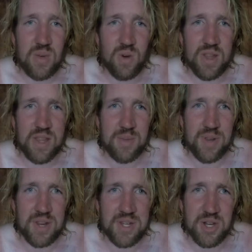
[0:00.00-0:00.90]
one lap
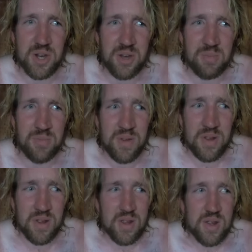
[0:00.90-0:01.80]
at a time.
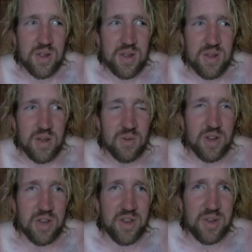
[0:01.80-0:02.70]
I
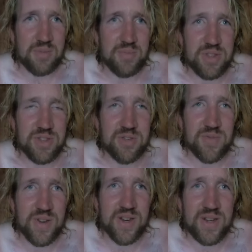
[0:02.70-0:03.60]
went out a bit too
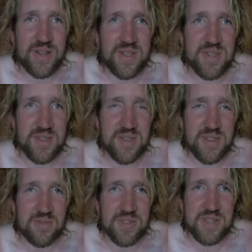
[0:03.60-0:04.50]
fast. I
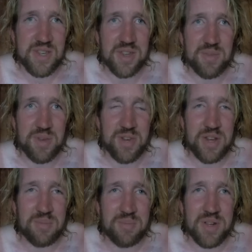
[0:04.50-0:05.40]
think it was taking me
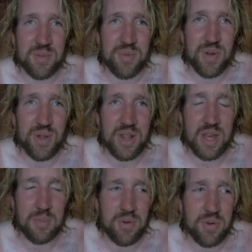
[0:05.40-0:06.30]
about a minute per
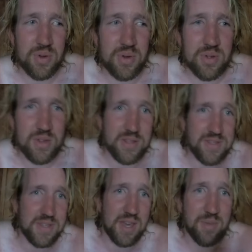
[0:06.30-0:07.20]
lap.
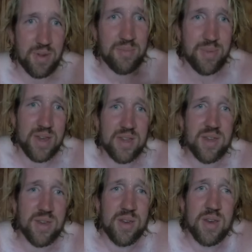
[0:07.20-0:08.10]
That's up and back.
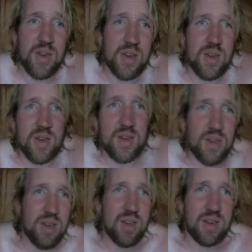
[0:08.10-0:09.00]

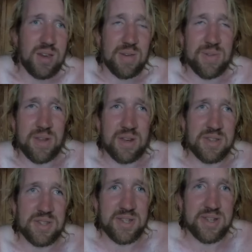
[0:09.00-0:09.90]
Then I
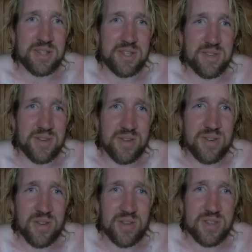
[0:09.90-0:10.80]
started to
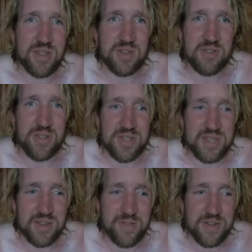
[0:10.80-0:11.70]
go slower to
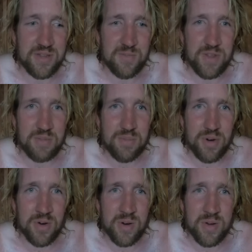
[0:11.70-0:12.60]
see if I could fit
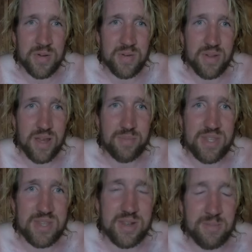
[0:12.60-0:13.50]
more
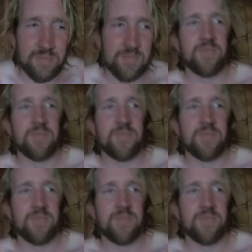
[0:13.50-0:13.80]
laps in.